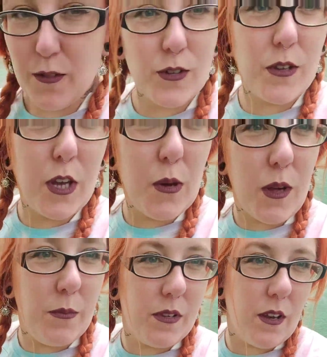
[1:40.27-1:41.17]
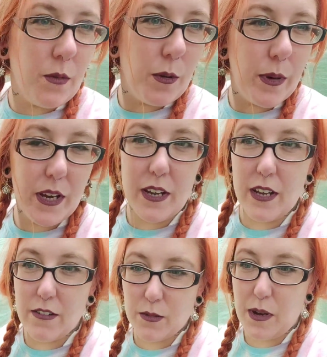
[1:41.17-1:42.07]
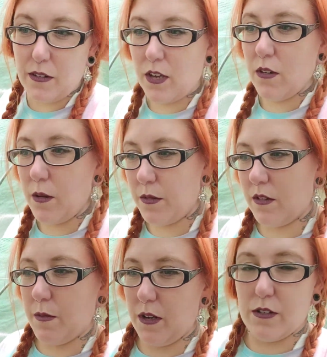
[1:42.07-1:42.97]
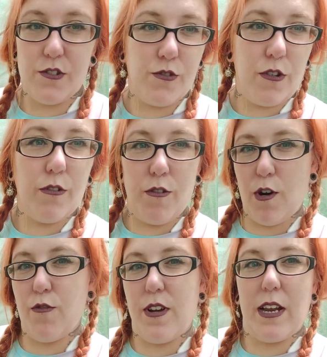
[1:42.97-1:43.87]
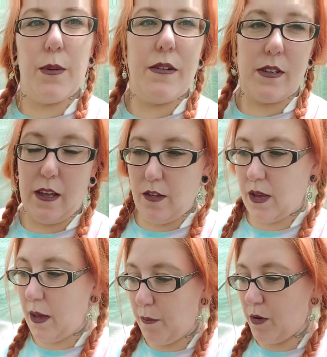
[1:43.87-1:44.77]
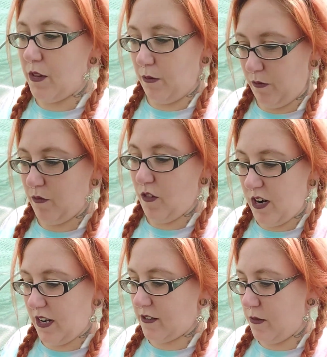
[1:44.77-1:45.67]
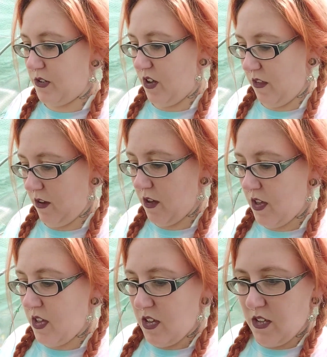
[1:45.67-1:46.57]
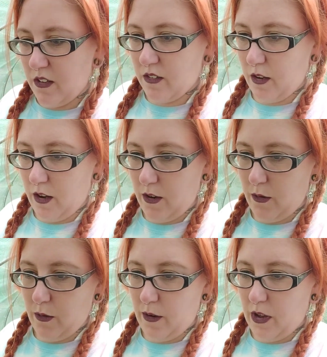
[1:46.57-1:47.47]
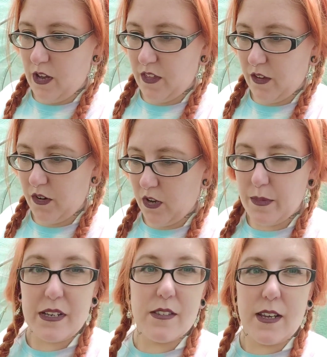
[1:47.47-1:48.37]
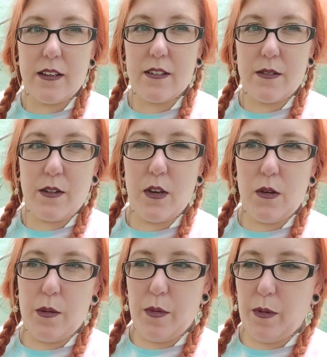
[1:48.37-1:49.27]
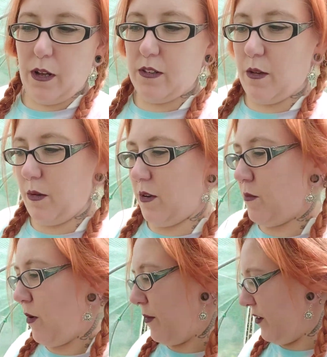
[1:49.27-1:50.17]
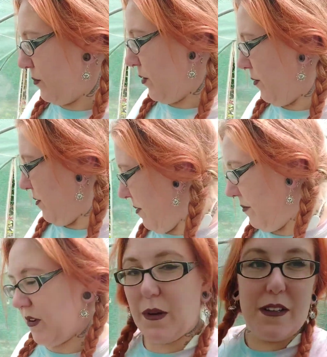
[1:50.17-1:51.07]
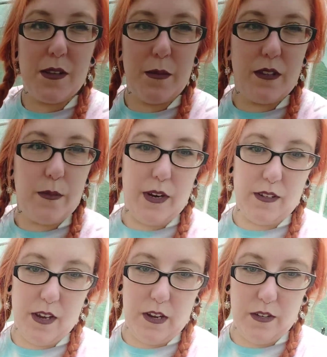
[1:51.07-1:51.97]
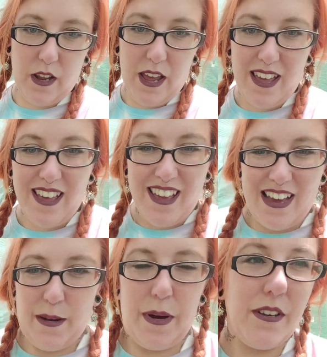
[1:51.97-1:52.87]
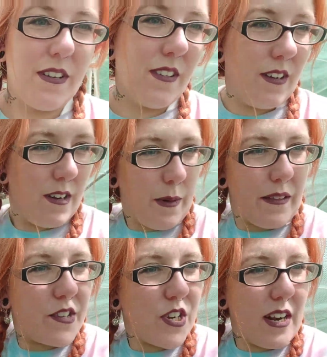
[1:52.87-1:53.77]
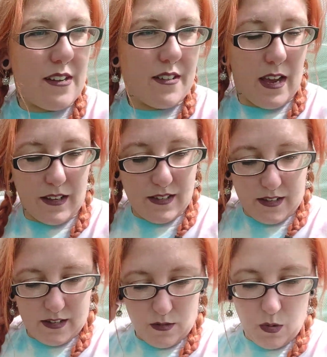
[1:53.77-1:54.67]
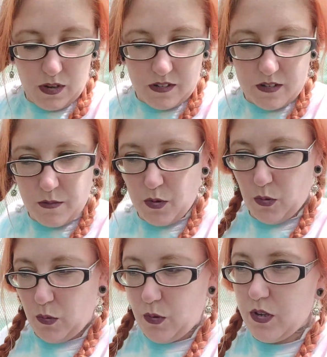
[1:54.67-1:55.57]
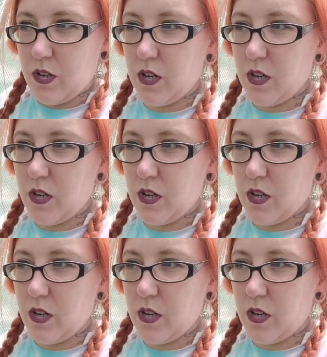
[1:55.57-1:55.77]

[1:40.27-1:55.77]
got some cucumbers that I want to put in here as well, and cucumbers and tomatoes do grow really well together. You can put them right next to each other. So I think I've only got about 6 cucumber plants, so I'm going to probably just pop them in between some of the tomatoes. And I'm undecided about the chilies yet because they're still quite small.